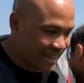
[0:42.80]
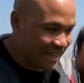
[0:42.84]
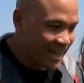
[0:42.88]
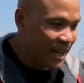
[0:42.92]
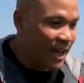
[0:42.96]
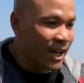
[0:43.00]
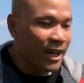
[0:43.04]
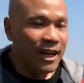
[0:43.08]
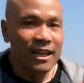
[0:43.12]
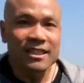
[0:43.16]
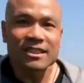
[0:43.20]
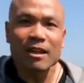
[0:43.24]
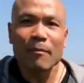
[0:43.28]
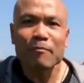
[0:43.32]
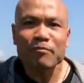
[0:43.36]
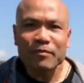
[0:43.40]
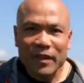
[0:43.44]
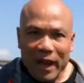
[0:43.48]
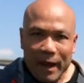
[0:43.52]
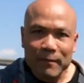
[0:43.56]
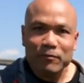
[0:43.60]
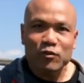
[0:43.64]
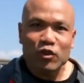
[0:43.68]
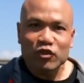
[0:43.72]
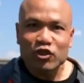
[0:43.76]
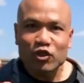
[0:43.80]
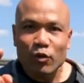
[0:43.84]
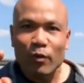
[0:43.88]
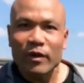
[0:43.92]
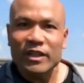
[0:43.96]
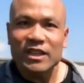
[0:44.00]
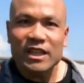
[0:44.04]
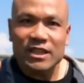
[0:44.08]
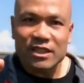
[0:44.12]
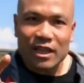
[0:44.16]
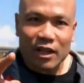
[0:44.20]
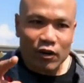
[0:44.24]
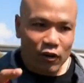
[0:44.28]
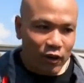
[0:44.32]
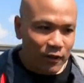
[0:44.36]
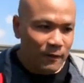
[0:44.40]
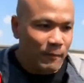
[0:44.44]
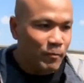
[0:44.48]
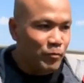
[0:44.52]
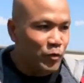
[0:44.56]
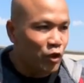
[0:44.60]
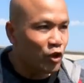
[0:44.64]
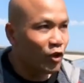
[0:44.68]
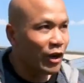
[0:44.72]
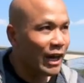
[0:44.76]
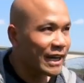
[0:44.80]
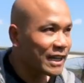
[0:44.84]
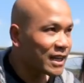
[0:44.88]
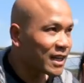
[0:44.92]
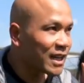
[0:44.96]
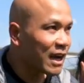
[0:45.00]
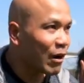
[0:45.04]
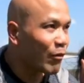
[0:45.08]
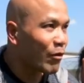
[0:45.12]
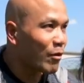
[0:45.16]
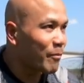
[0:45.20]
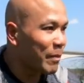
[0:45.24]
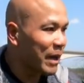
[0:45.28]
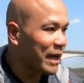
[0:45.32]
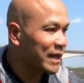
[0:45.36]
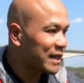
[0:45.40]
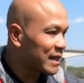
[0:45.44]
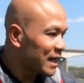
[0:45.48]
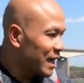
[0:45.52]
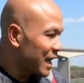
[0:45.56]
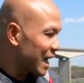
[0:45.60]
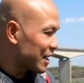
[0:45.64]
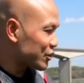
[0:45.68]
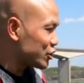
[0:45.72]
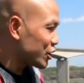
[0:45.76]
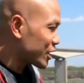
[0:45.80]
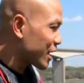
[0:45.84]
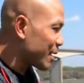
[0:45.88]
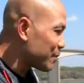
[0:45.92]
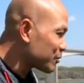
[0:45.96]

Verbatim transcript: then sometimes you're doing this a lot, you let her go a bit, and she